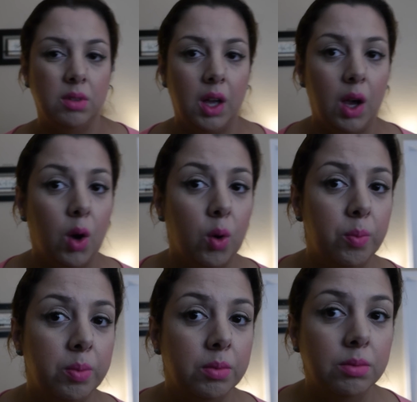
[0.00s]
I hope
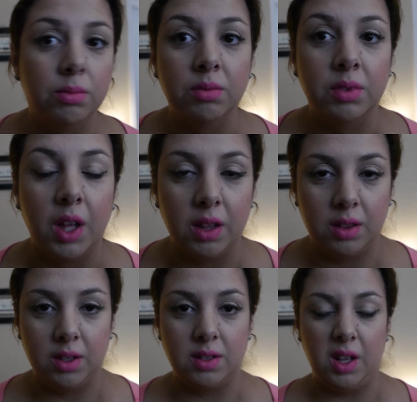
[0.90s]

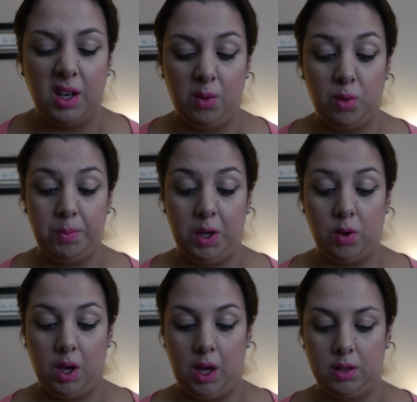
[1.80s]
that this lighting will be
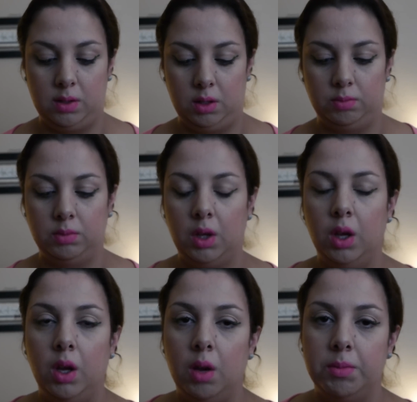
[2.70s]
okay. So I'm
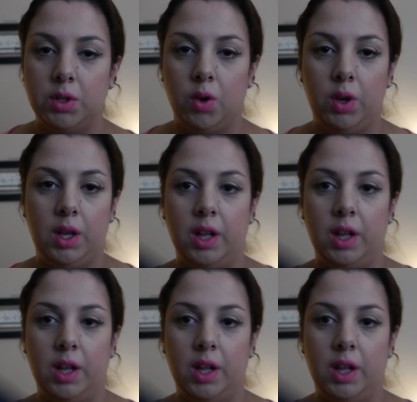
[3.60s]
just going to